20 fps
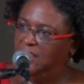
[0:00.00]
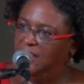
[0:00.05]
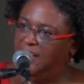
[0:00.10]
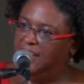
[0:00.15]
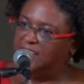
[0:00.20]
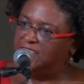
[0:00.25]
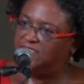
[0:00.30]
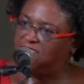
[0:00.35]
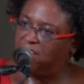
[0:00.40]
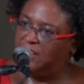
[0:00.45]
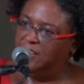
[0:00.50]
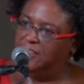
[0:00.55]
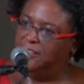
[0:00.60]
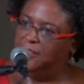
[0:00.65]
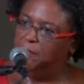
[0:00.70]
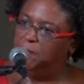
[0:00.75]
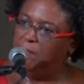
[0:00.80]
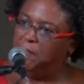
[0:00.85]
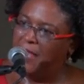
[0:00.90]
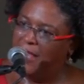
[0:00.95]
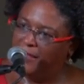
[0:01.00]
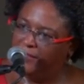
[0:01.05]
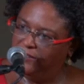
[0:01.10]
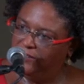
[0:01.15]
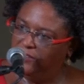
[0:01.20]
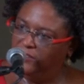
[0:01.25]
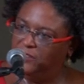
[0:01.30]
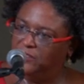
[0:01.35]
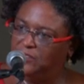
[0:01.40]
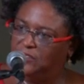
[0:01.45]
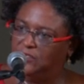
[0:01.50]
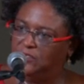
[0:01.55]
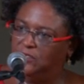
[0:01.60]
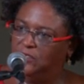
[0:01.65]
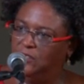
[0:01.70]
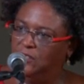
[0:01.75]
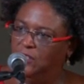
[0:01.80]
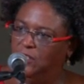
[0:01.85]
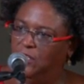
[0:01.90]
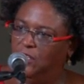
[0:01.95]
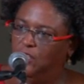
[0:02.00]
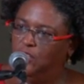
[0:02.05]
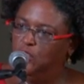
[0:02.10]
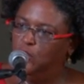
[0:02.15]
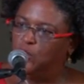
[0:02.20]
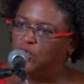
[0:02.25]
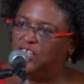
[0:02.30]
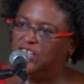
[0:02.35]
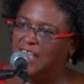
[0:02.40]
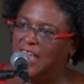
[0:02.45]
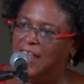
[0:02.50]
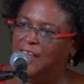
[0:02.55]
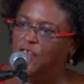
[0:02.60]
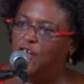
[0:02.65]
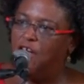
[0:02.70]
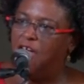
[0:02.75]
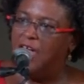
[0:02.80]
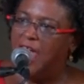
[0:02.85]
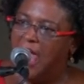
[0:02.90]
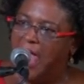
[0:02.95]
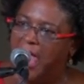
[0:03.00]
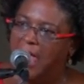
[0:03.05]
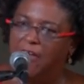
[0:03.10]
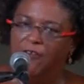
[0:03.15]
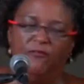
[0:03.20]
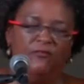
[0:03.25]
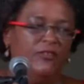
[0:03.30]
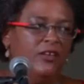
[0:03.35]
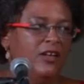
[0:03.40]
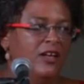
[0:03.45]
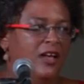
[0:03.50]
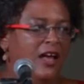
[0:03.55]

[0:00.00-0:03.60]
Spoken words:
its independence. You cannot have